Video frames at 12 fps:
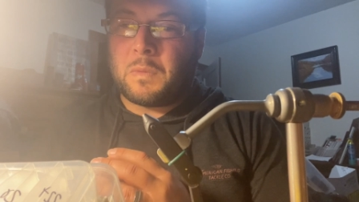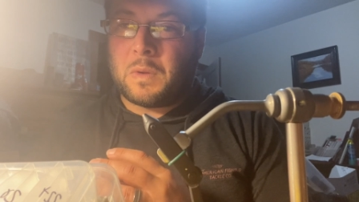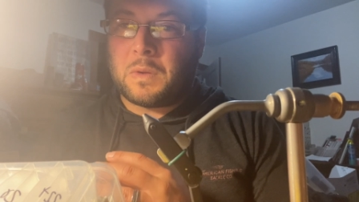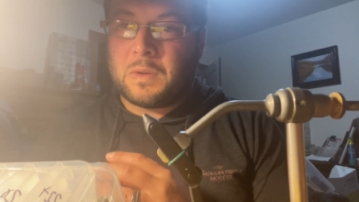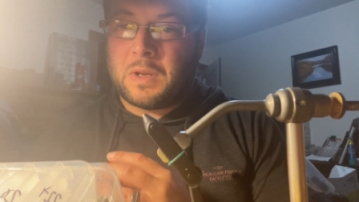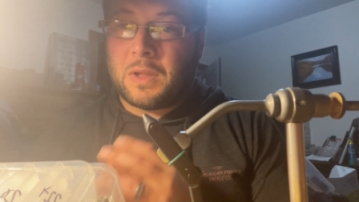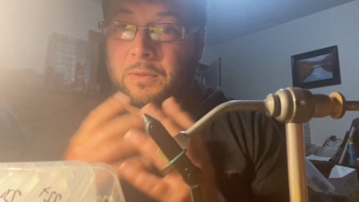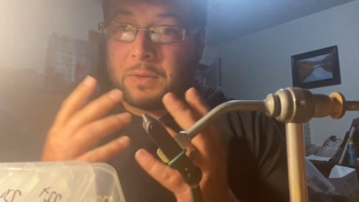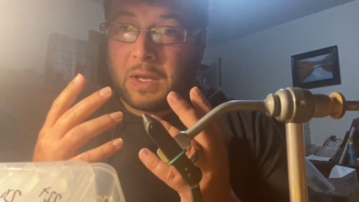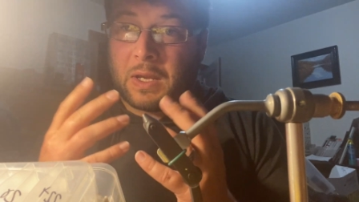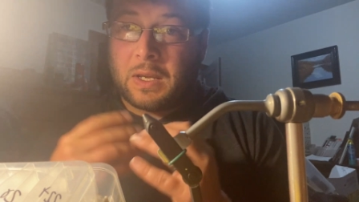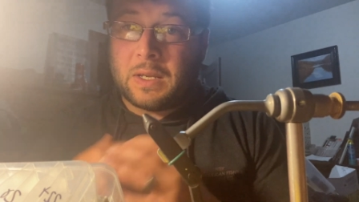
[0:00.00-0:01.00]
the other
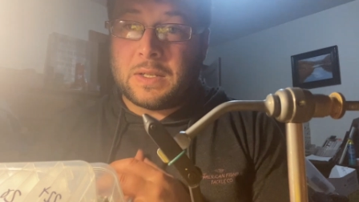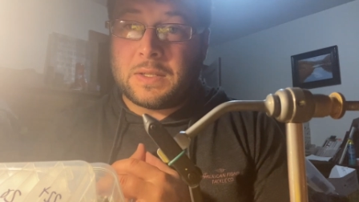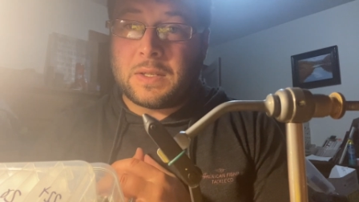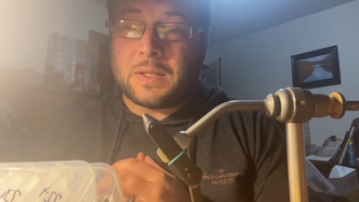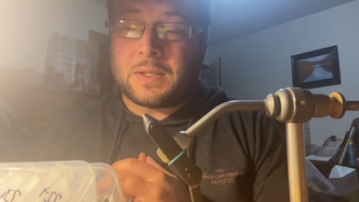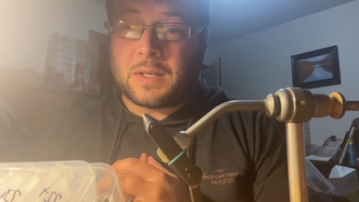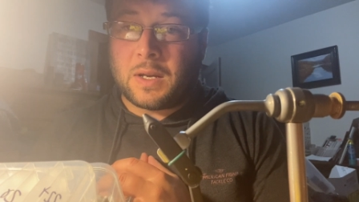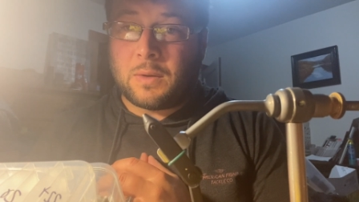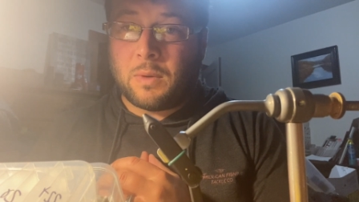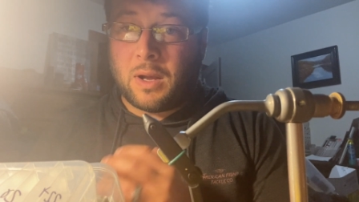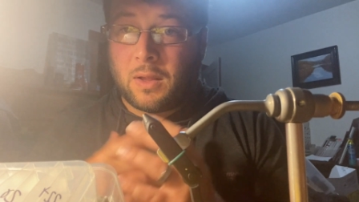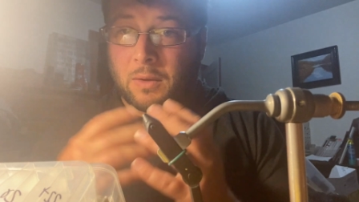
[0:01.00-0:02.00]
thing is
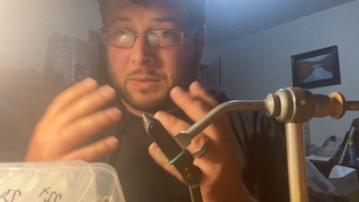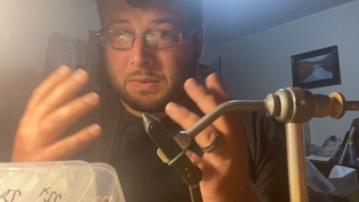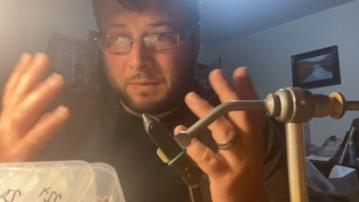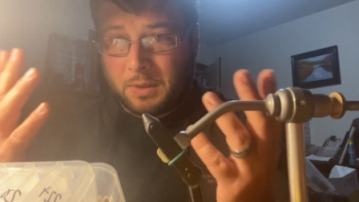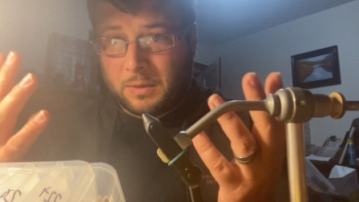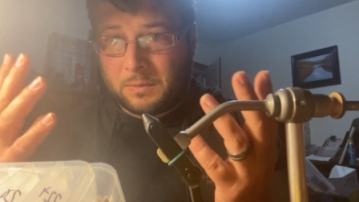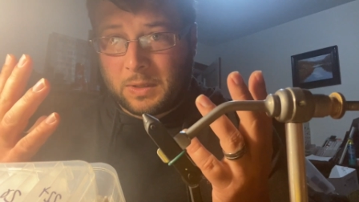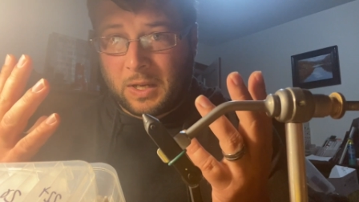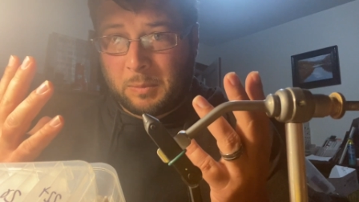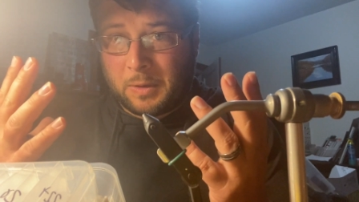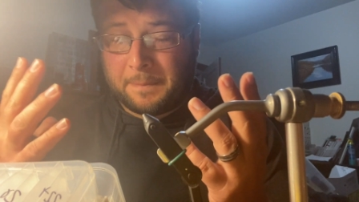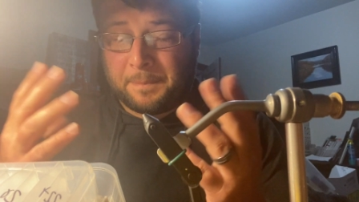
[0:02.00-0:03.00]
while I was
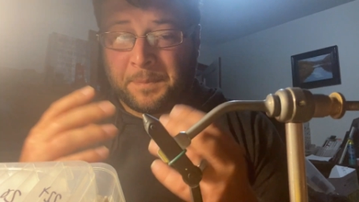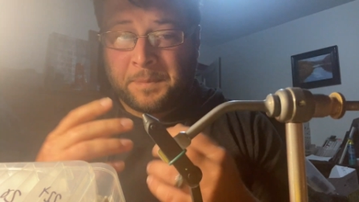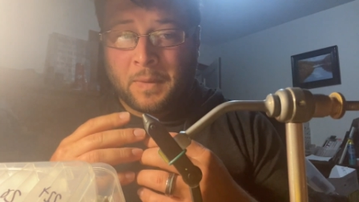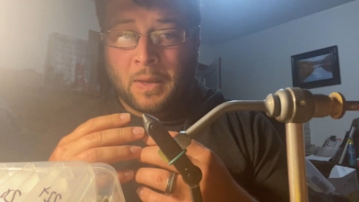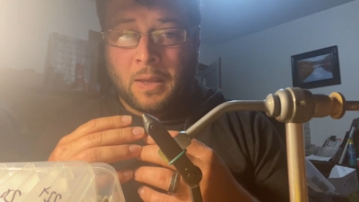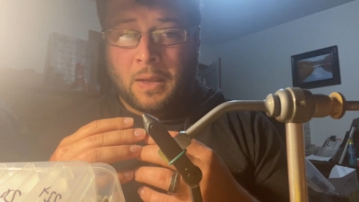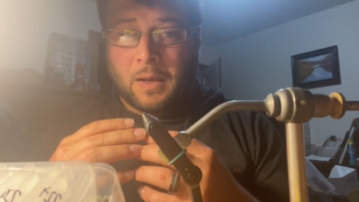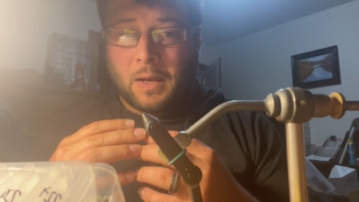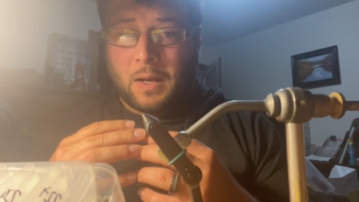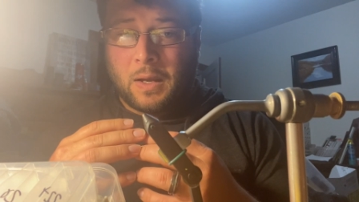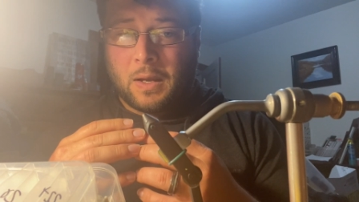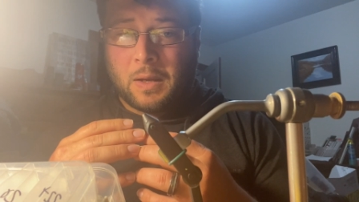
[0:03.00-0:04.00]
videotaping,
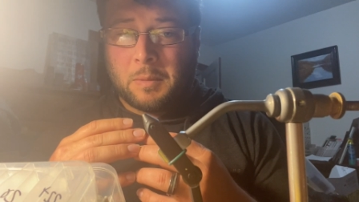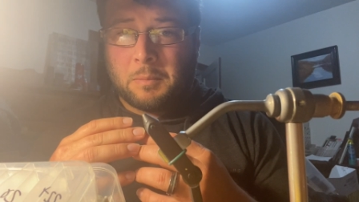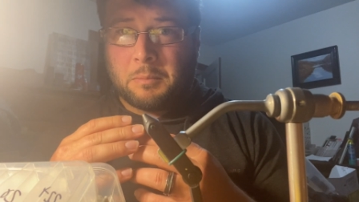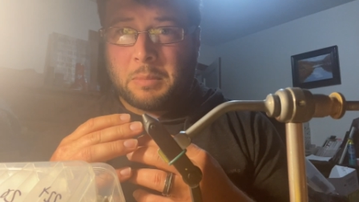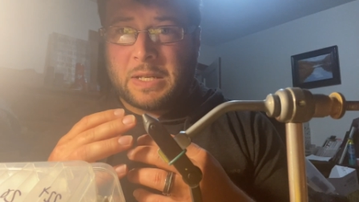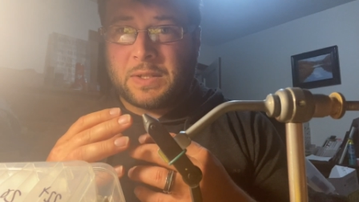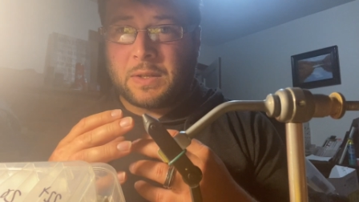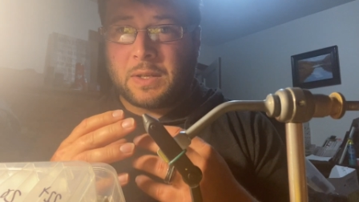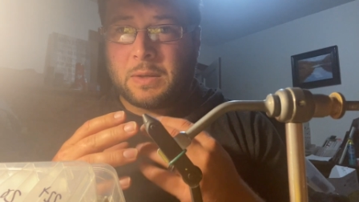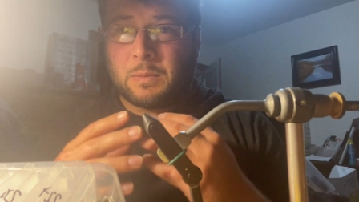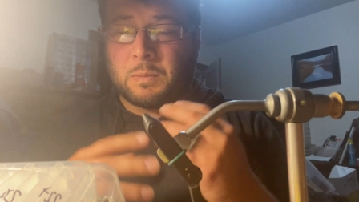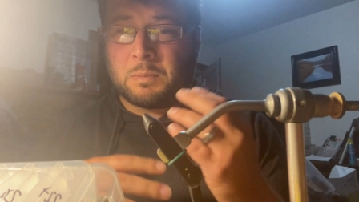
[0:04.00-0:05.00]

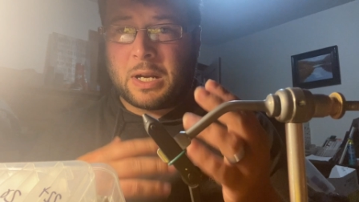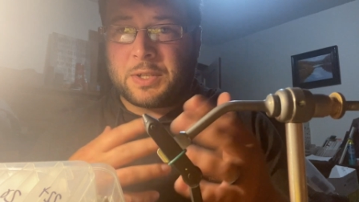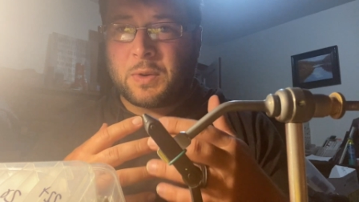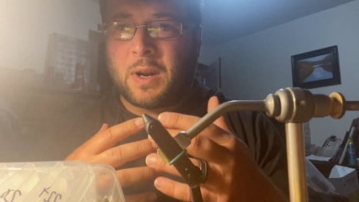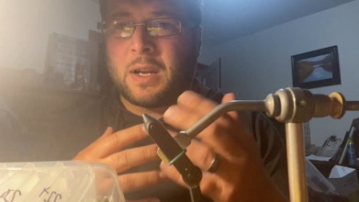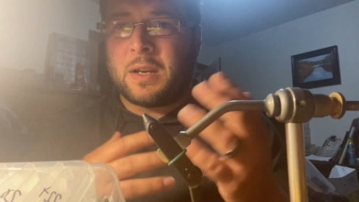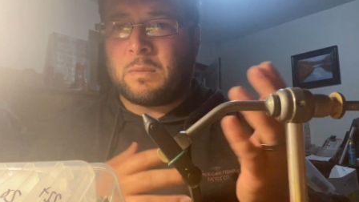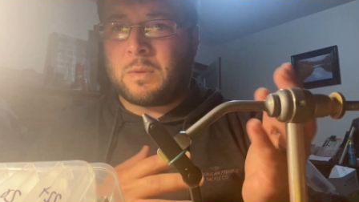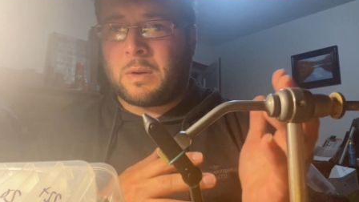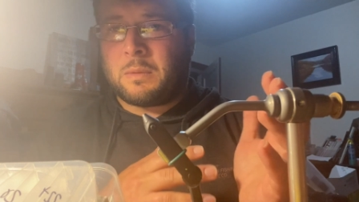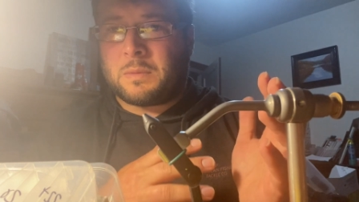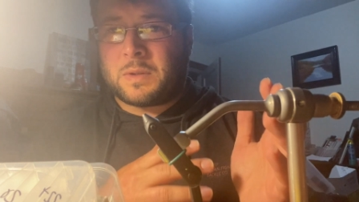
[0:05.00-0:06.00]
basically my training, what
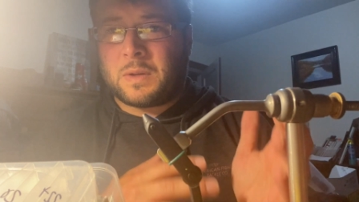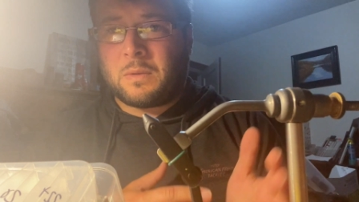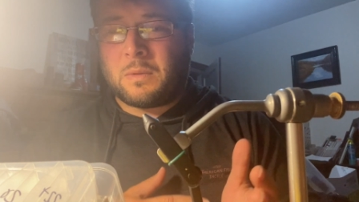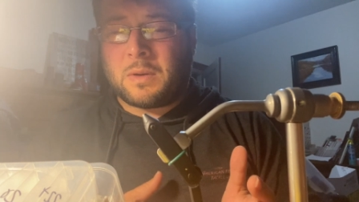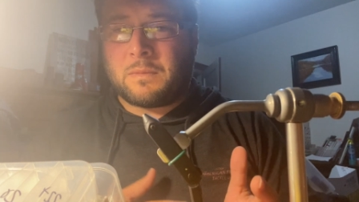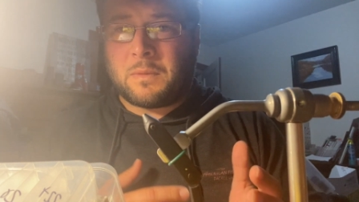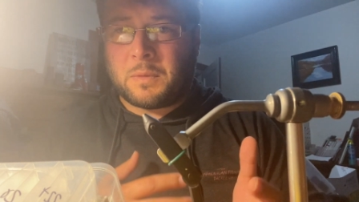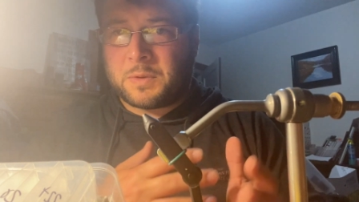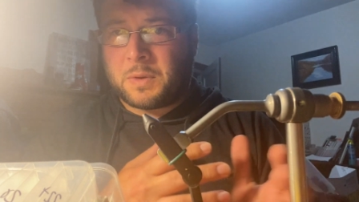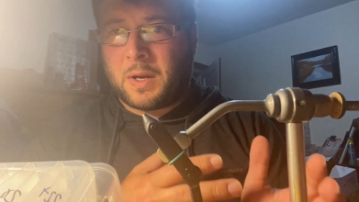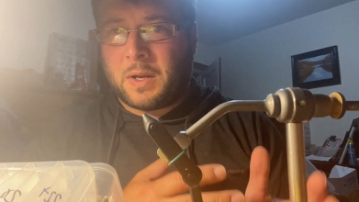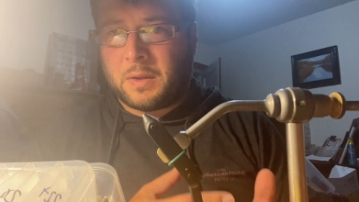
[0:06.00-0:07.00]
I was doing for
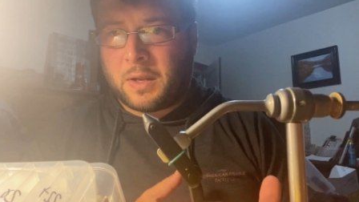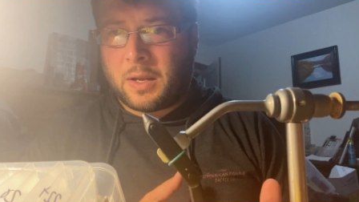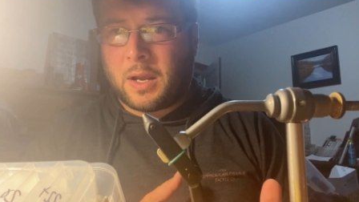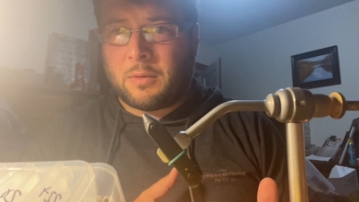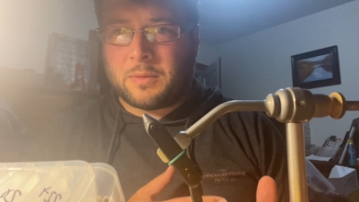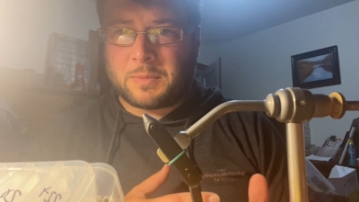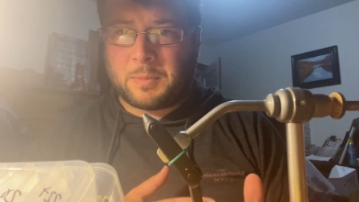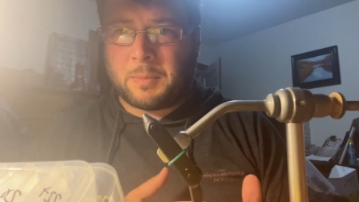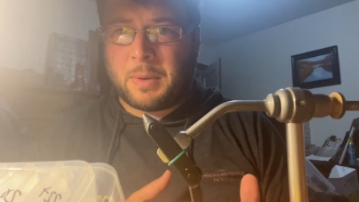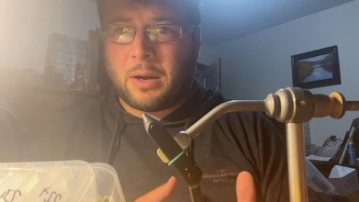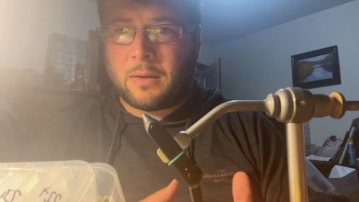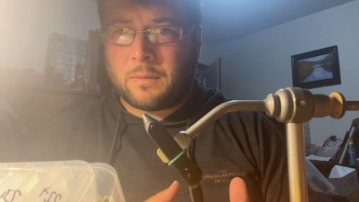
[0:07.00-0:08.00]
training, like how I was
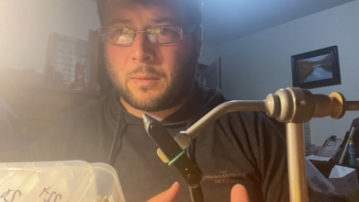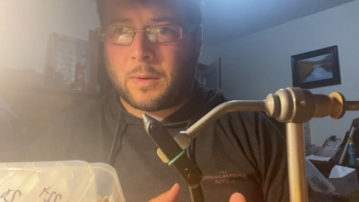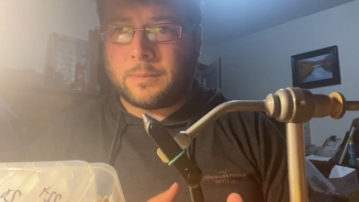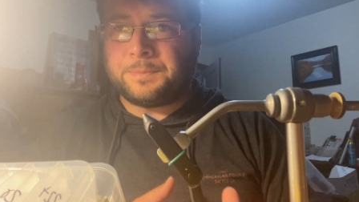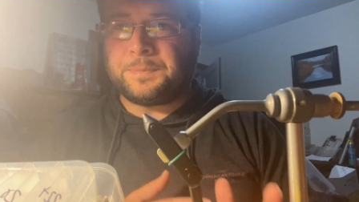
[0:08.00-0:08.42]
preparing for it,